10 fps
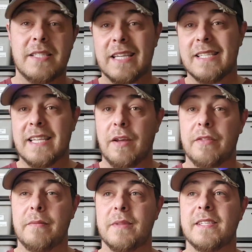to sell
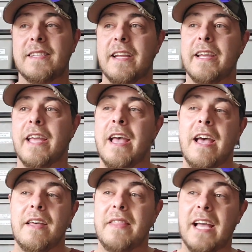them the snake,
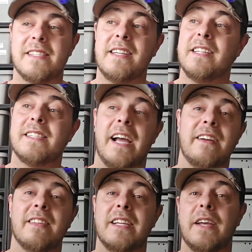that's an
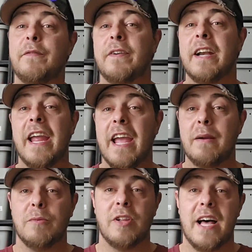entirely different
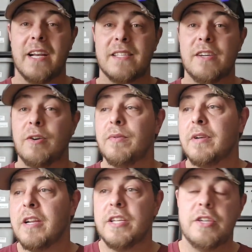animal on its own.
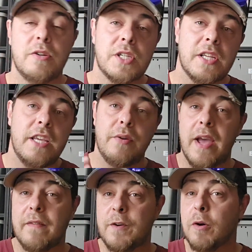Usually you
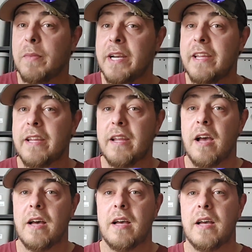have no money
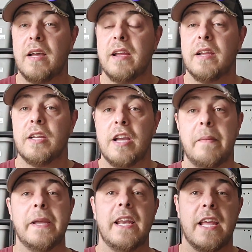
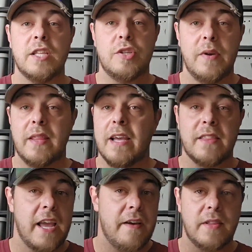coming into it, like
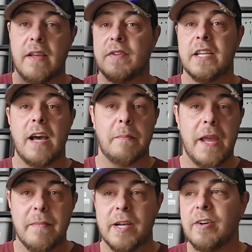they haven't left a down
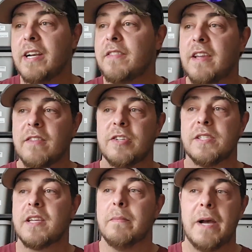payment or anything. They're
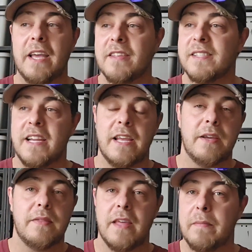just going to buy the
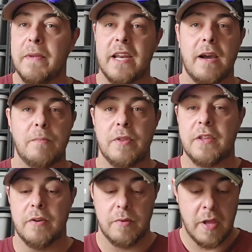snake. They meet up with
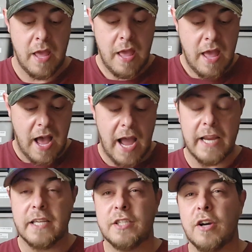you.
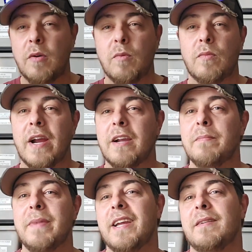I don't
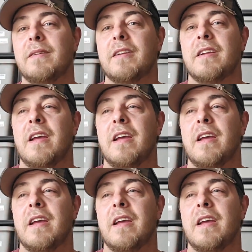recommend